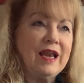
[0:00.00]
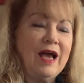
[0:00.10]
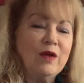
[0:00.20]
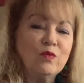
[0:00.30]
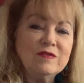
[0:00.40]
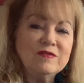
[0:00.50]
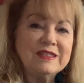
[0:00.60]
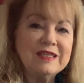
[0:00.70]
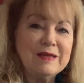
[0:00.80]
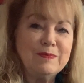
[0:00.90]
Like we've
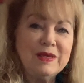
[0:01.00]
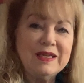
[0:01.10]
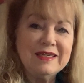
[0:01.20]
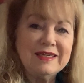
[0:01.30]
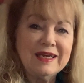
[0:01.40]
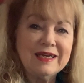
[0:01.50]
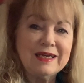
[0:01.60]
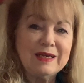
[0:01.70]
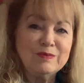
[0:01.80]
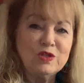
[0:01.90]
said many
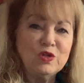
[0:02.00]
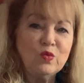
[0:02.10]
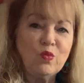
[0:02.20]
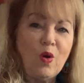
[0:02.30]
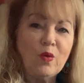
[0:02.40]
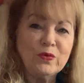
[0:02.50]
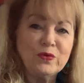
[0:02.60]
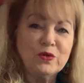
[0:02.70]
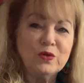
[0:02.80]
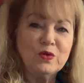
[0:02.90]
times, you want
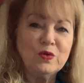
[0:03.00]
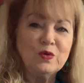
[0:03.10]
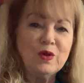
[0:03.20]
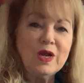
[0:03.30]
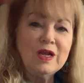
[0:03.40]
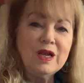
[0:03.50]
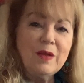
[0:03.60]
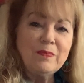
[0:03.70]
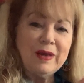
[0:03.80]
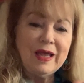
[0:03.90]
to
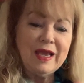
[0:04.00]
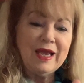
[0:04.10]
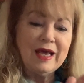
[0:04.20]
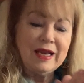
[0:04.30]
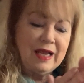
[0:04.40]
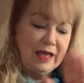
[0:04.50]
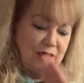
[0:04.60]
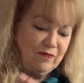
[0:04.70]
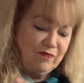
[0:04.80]
plan and